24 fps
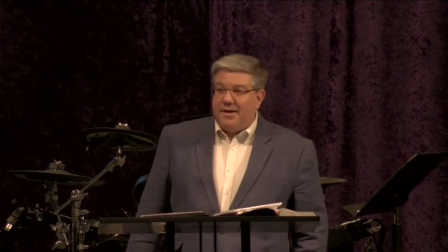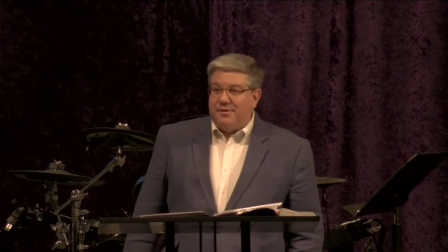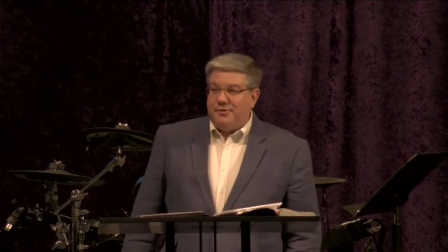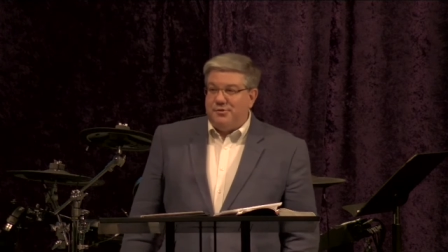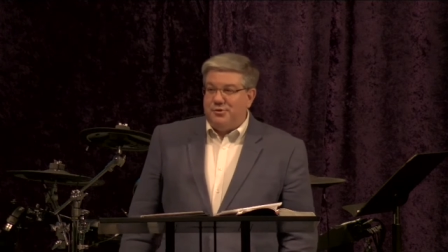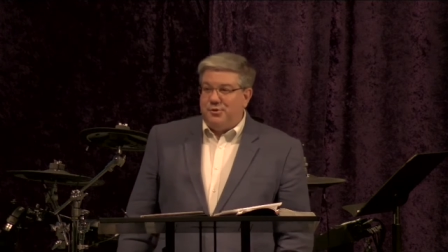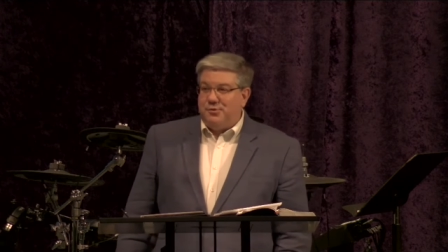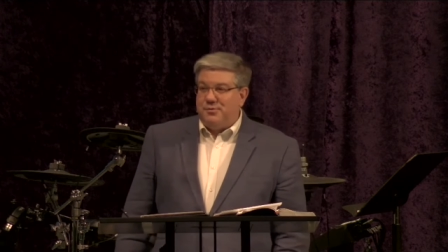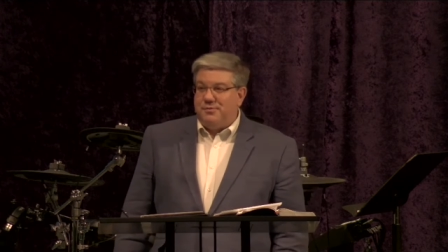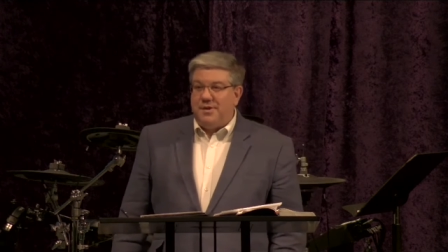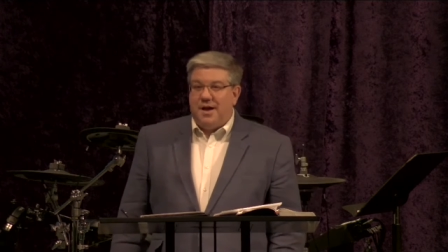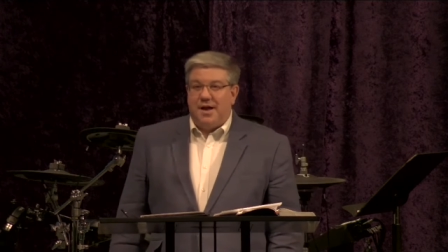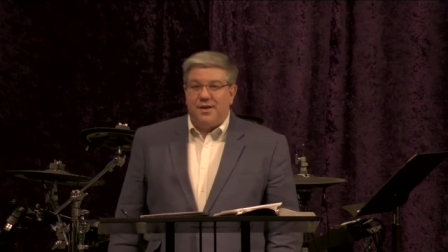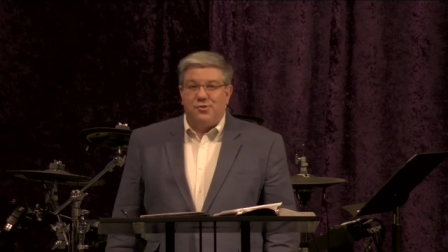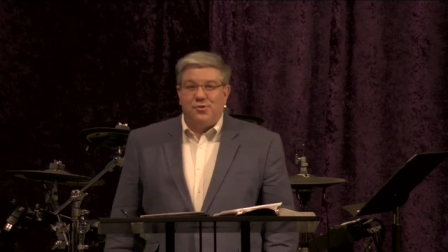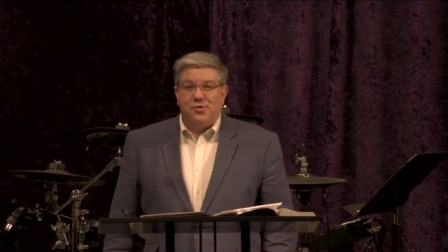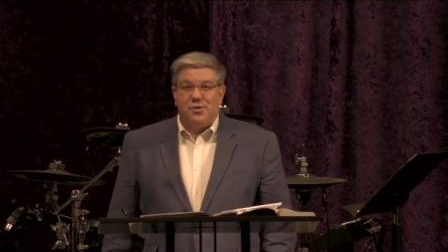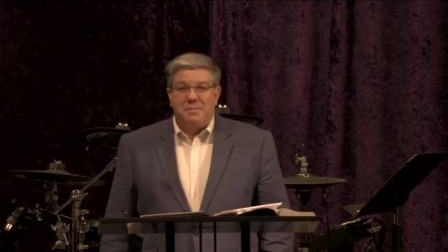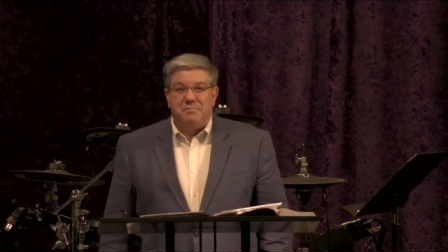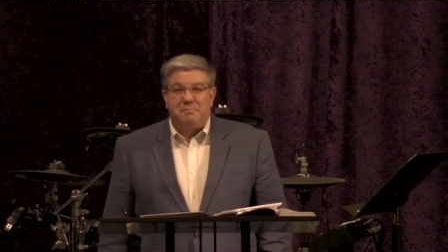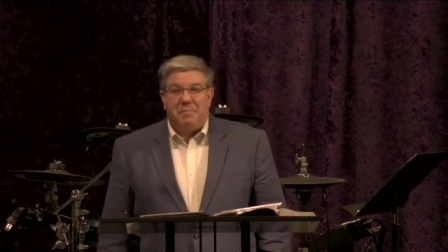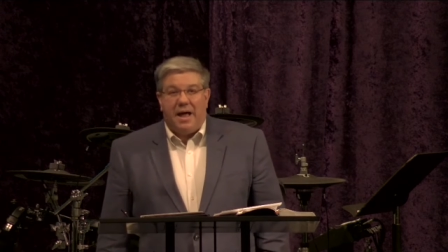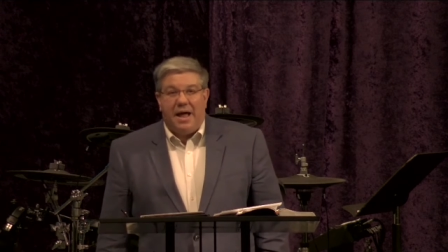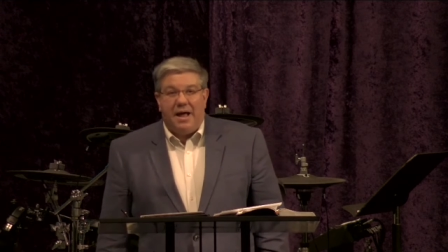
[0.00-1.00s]
And you not
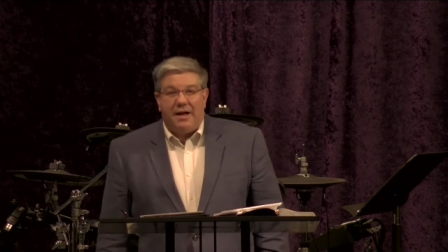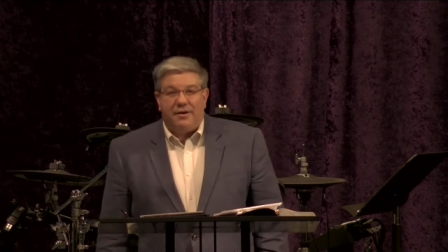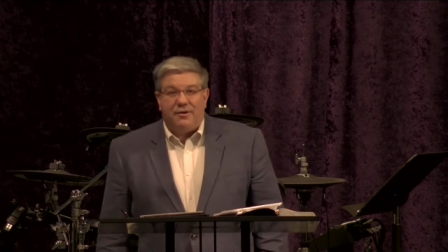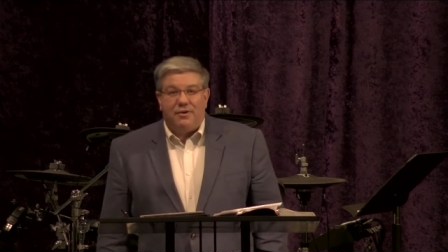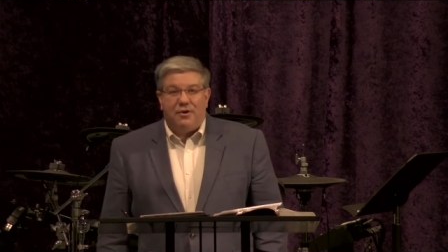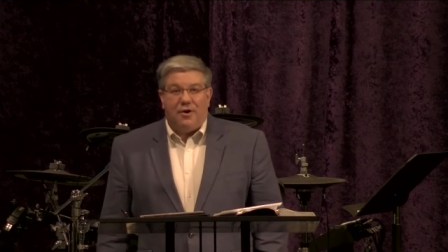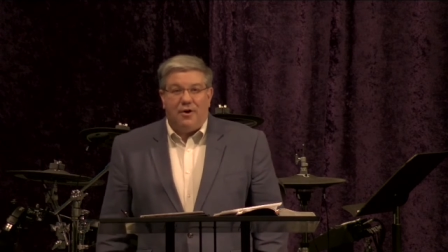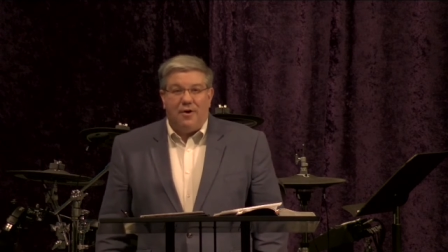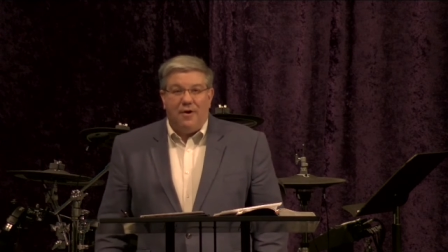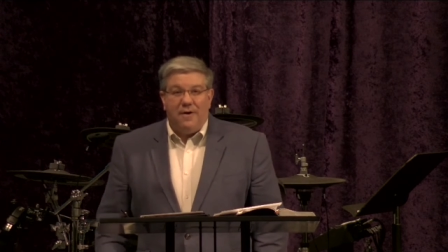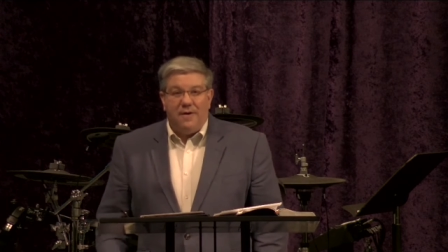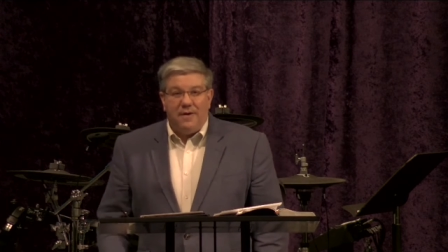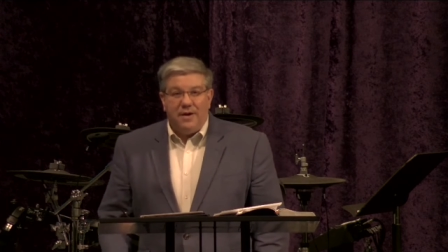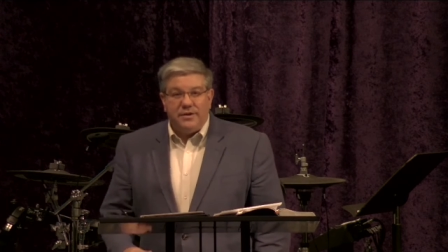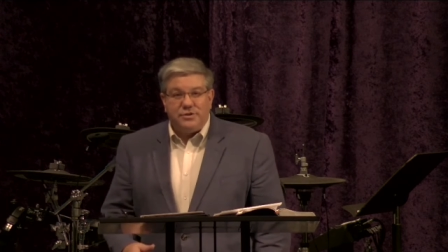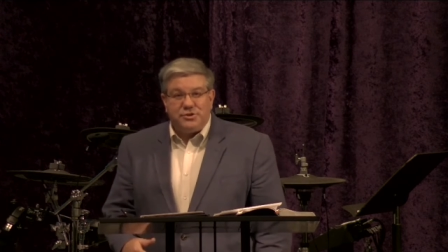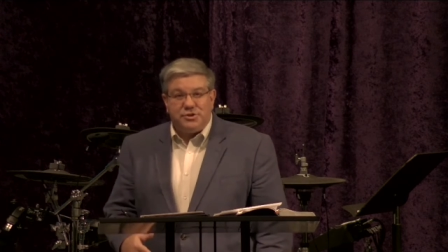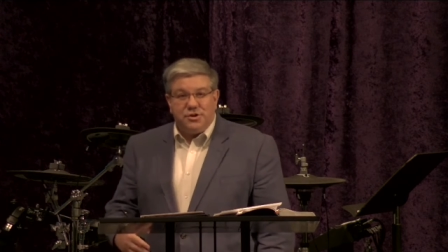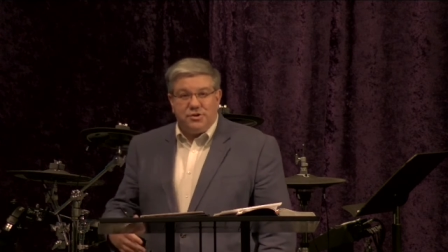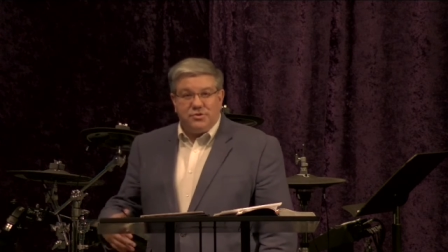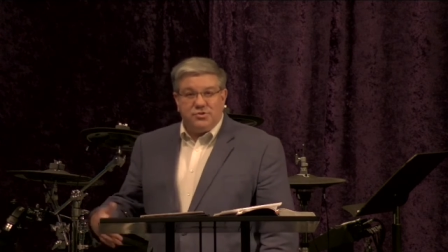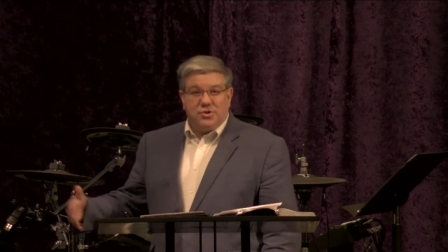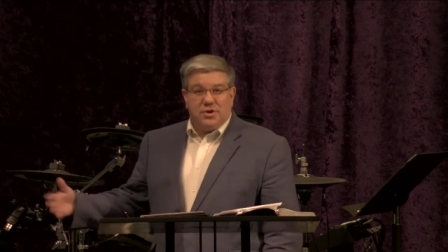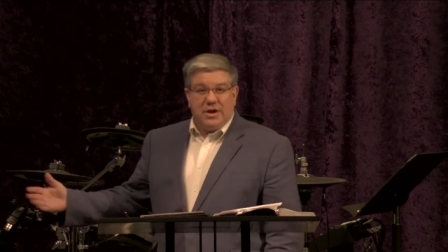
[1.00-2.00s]
only buy a car,
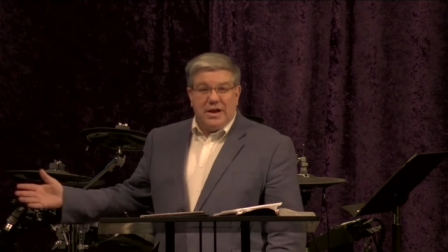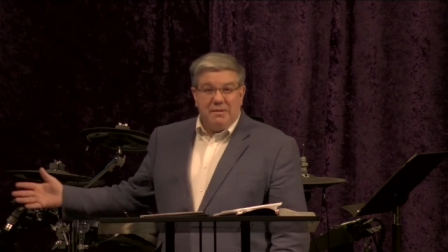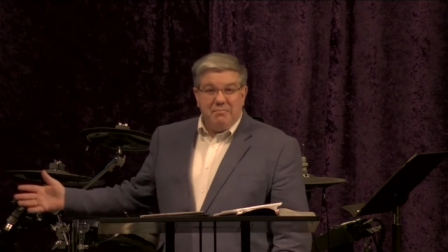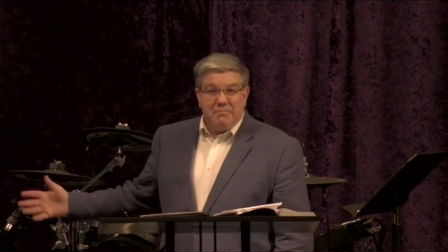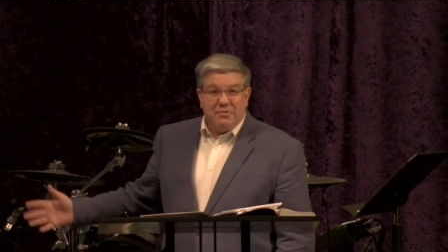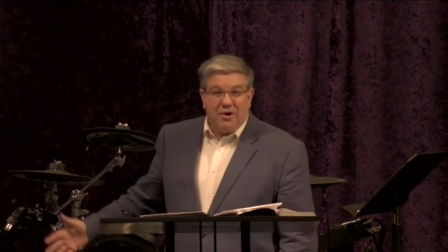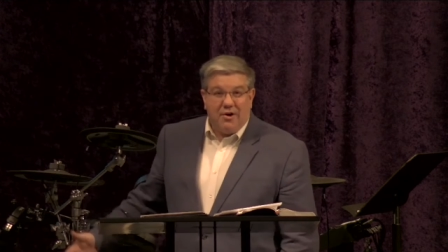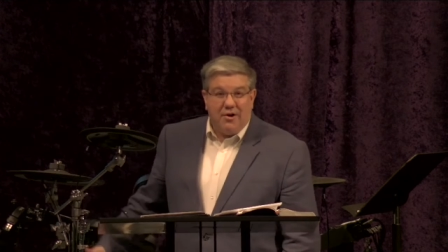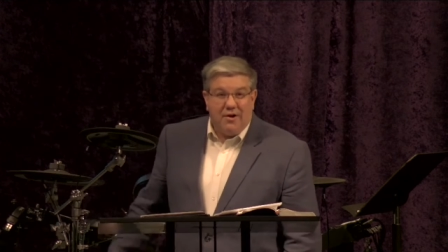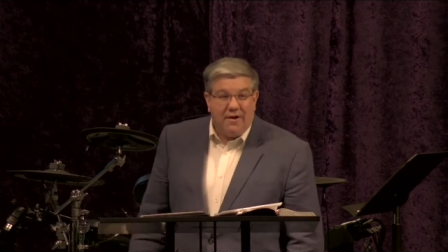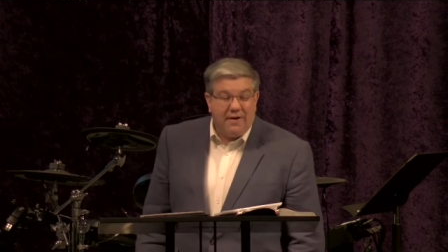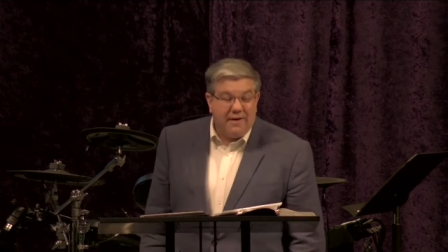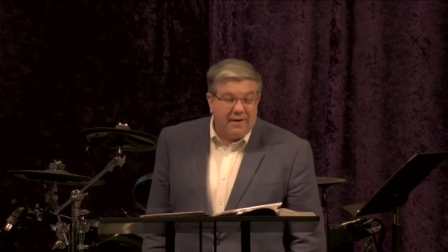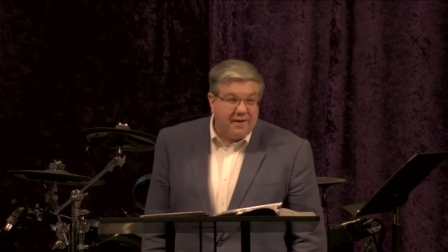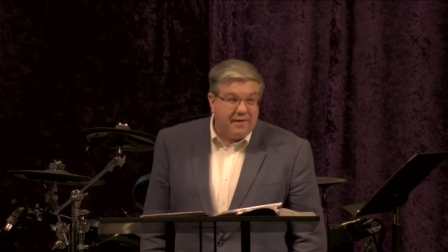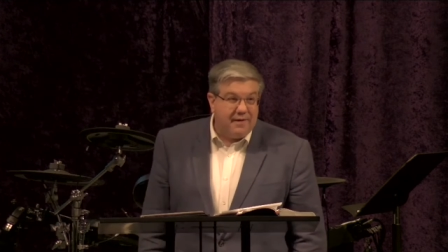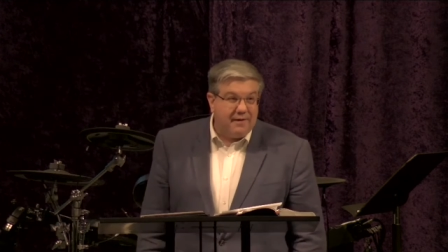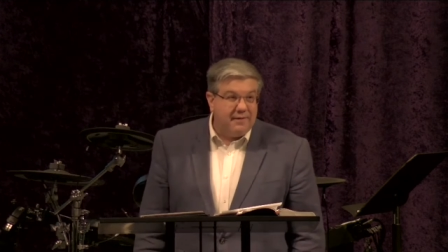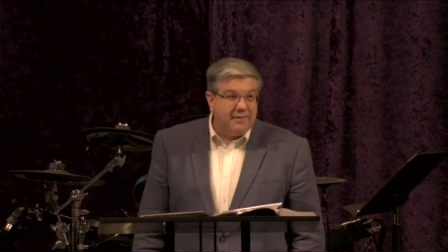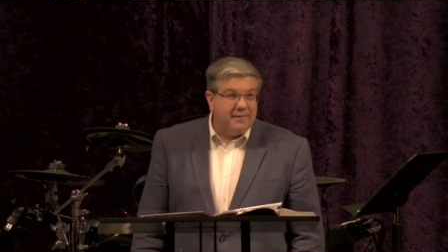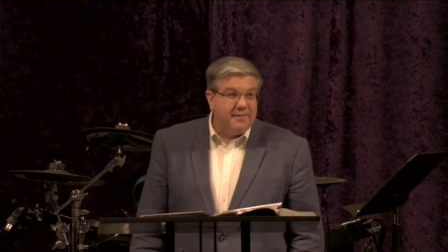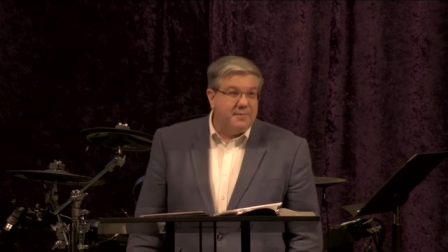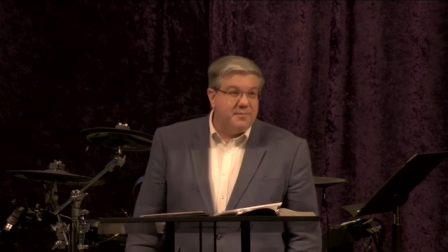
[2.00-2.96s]
it's your dream car.